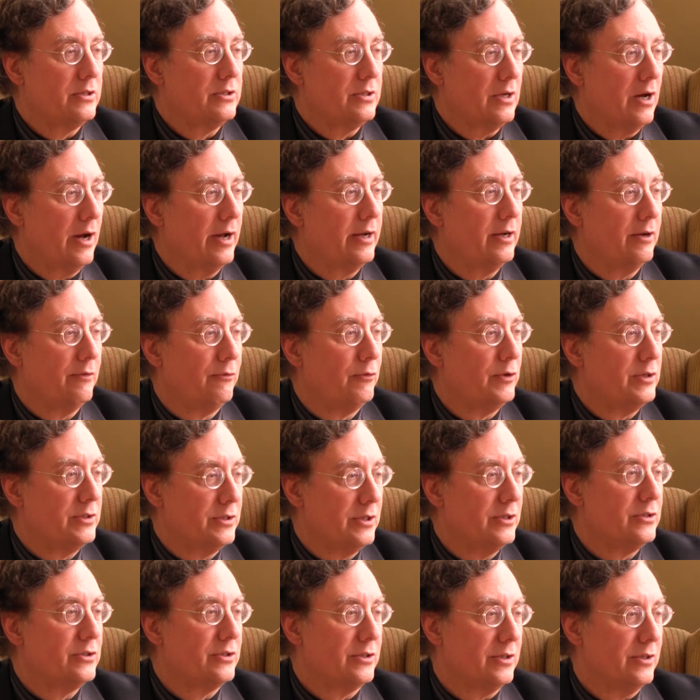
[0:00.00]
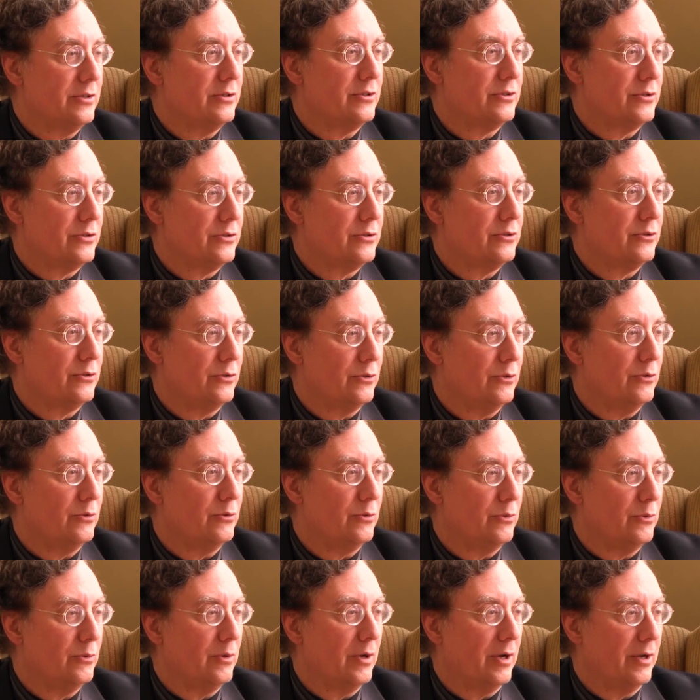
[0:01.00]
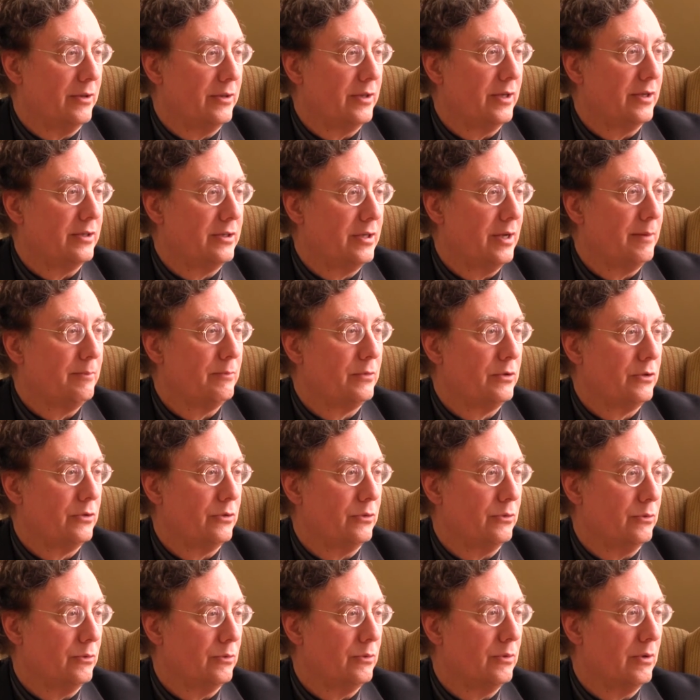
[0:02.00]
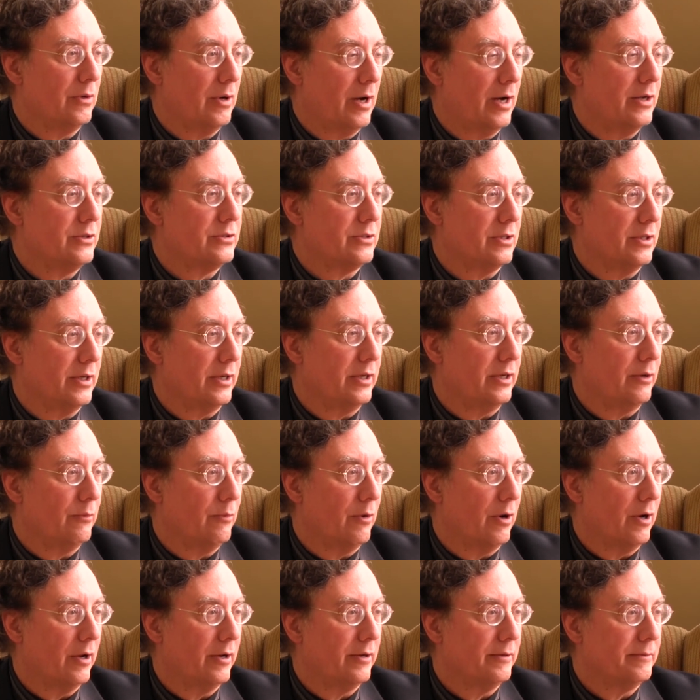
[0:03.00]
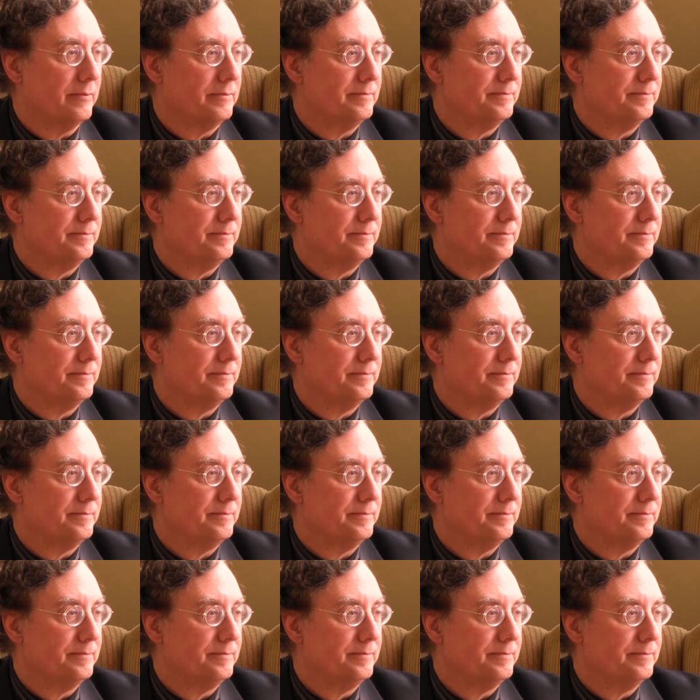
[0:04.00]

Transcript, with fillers: a sign of resistance to uh, the attempt to isolate Iran.